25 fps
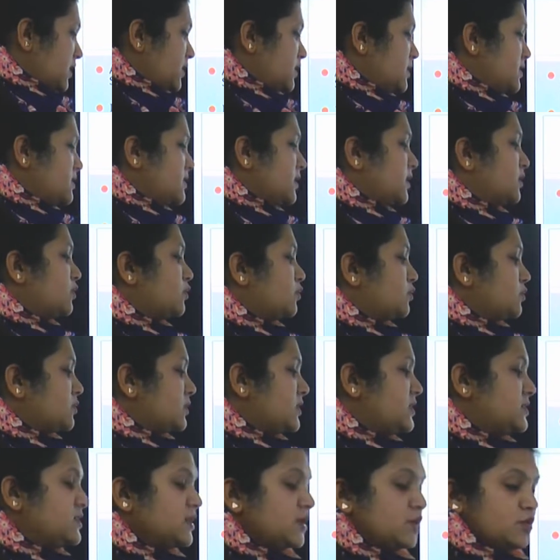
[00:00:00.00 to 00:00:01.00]
These are
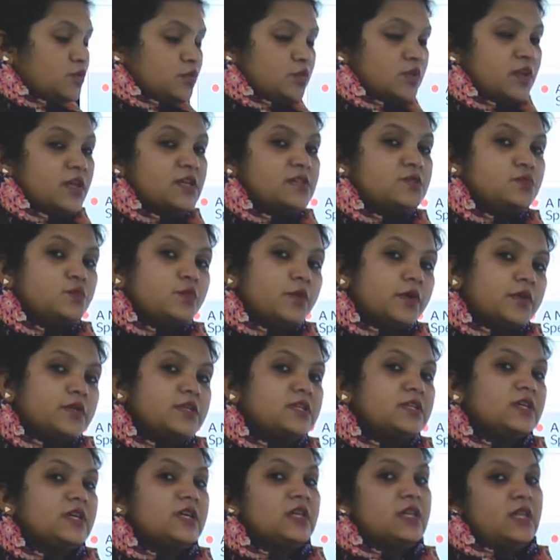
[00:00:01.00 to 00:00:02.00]
known as
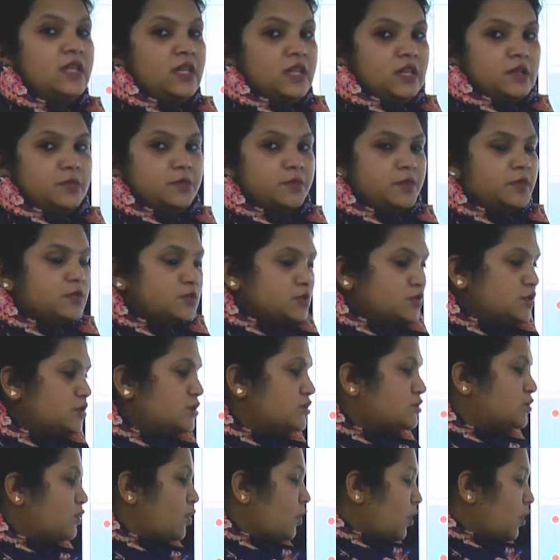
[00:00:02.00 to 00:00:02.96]
vertical mergers,